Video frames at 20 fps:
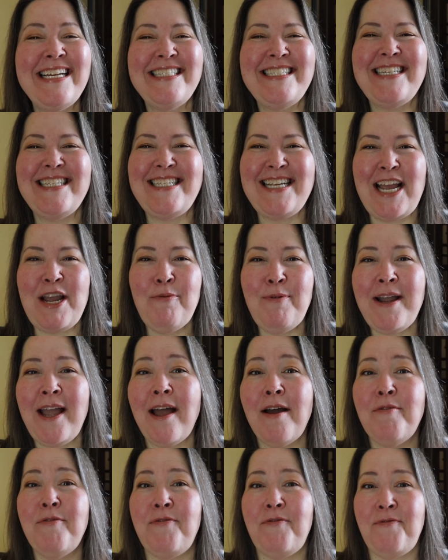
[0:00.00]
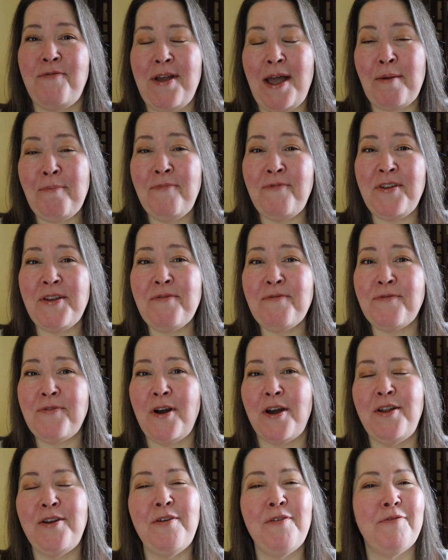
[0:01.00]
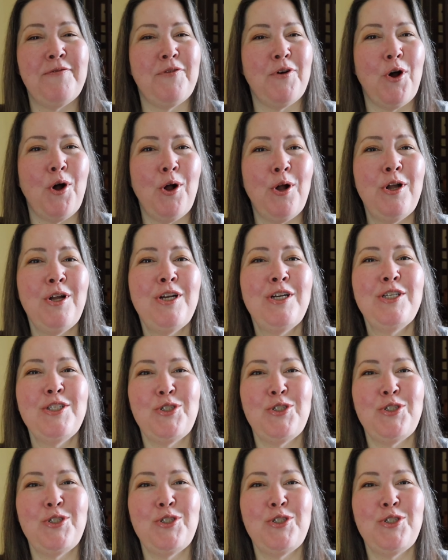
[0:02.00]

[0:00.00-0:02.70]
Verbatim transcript: Today we have FabFitFun Fall